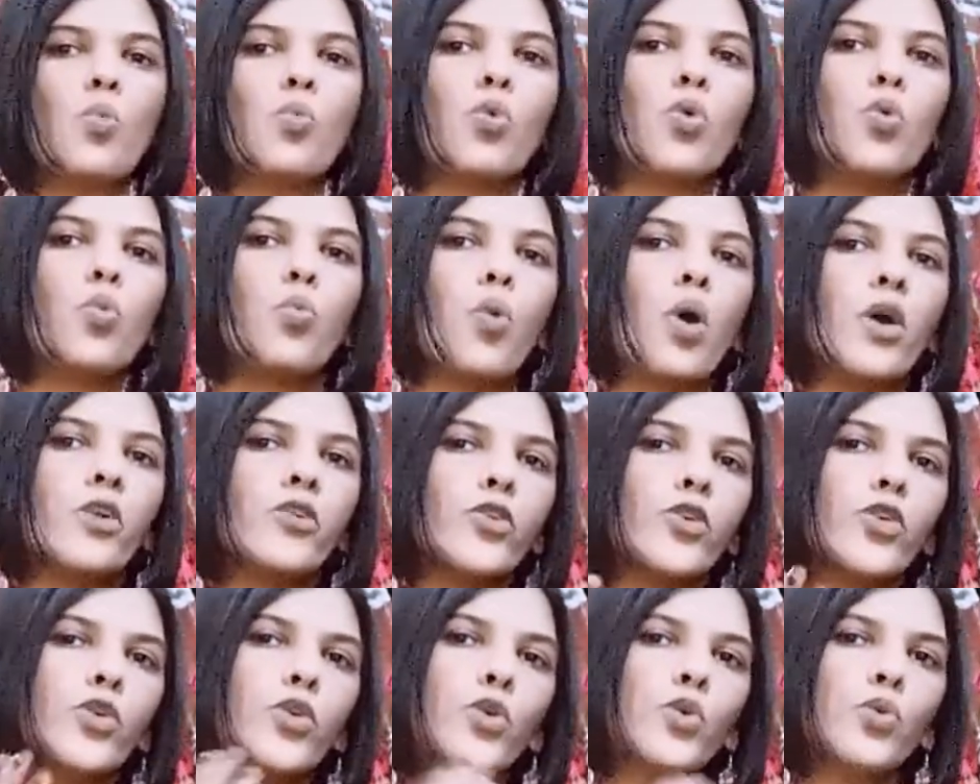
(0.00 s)
with what
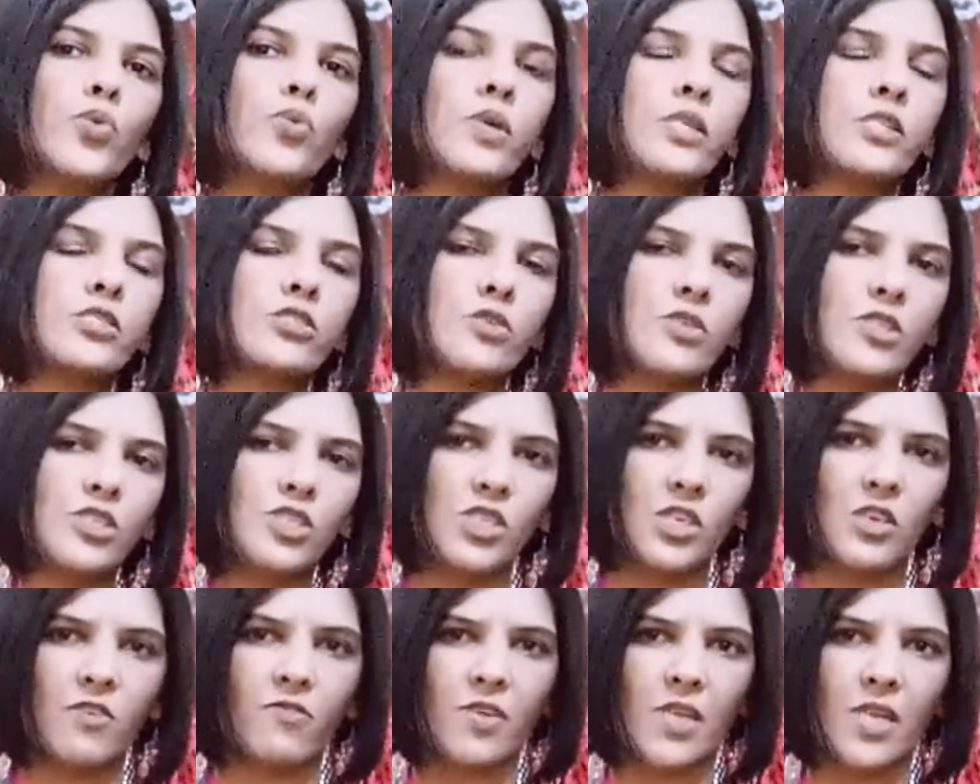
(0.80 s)
you want to
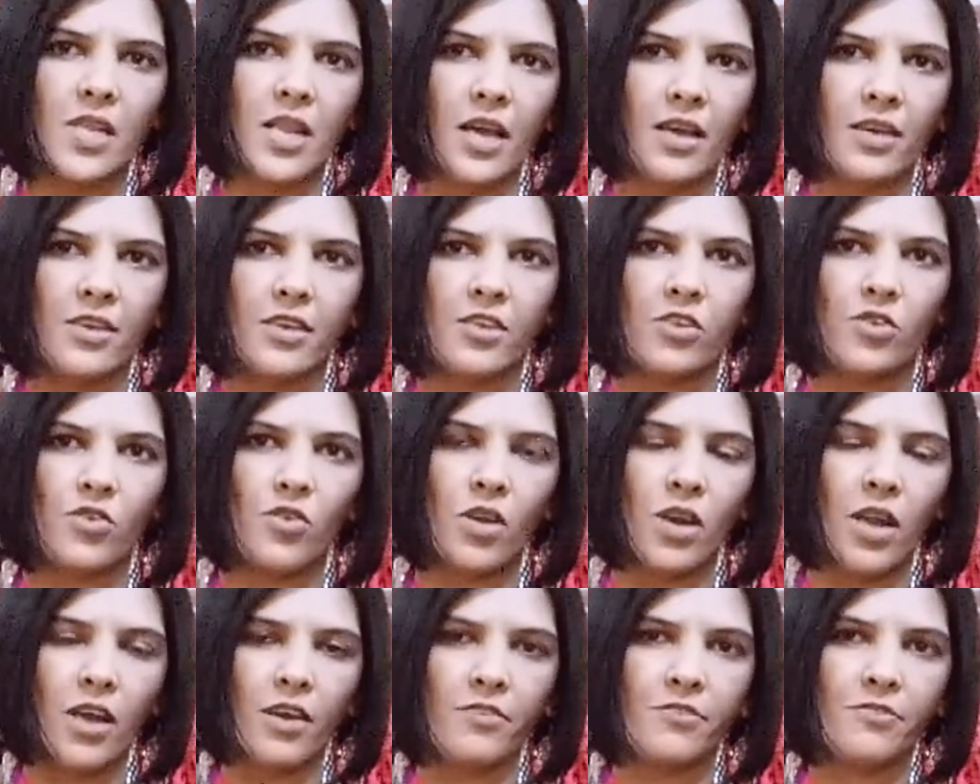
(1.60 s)
achieve in
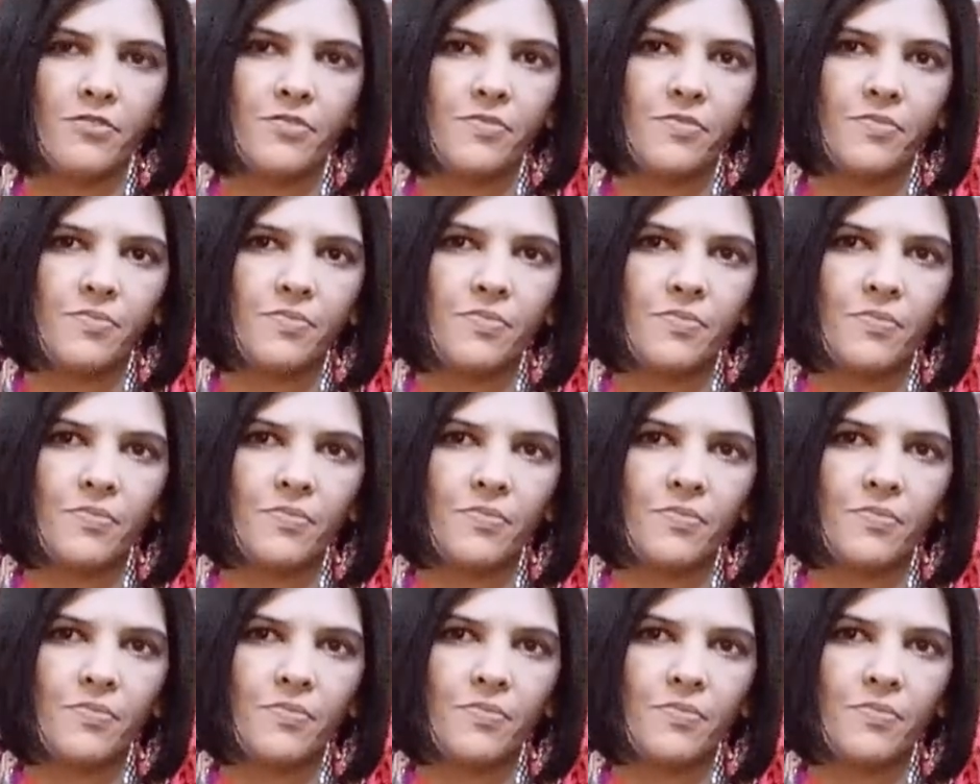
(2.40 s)
your life.